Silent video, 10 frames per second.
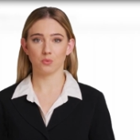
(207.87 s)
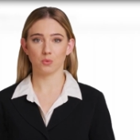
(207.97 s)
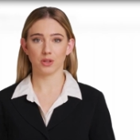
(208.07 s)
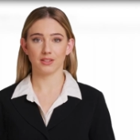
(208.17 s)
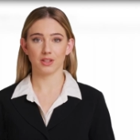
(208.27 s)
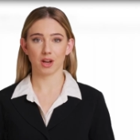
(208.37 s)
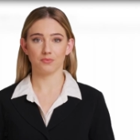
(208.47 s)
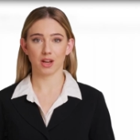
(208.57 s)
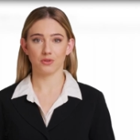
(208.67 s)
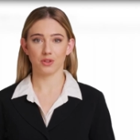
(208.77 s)
We
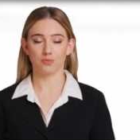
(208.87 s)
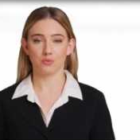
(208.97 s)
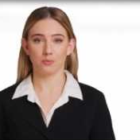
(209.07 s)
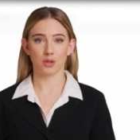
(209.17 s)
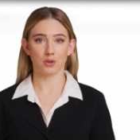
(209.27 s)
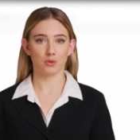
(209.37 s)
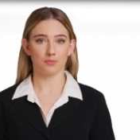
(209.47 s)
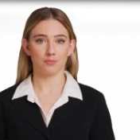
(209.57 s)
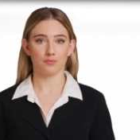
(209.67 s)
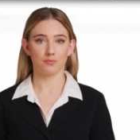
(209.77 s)
love hearing from you.
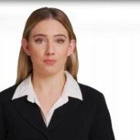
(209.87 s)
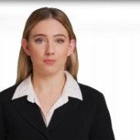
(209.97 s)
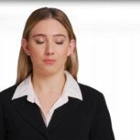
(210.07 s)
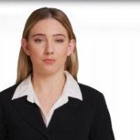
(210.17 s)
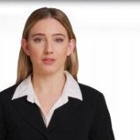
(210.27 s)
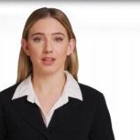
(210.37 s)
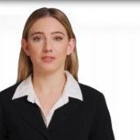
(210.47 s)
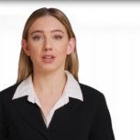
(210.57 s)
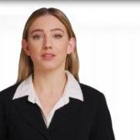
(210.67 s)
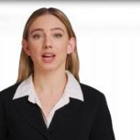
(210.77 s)

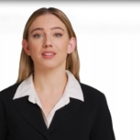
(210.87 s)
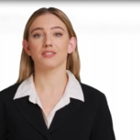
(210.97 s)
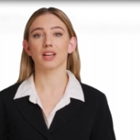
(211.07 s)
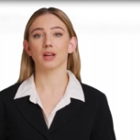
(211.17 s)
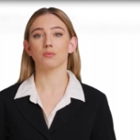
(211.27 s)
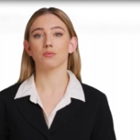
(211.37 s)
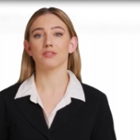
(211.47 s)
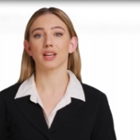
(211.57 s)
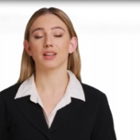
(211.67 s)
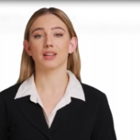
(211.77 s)
Until next time,
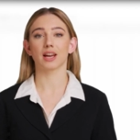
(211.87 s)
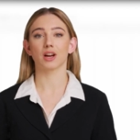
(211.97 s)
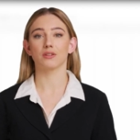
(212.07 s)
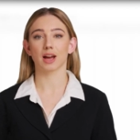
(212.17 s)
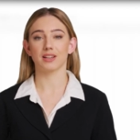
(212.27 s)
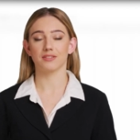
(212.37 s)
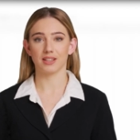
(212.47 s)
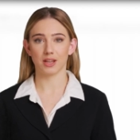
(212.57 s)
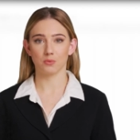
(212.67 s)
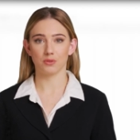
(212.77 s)
take care and
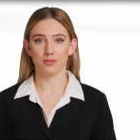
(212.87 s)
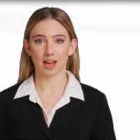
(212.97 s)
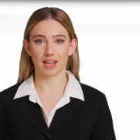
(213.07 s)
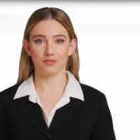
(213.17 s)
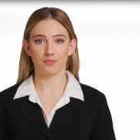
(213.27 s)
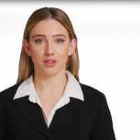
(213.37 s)
see you in the next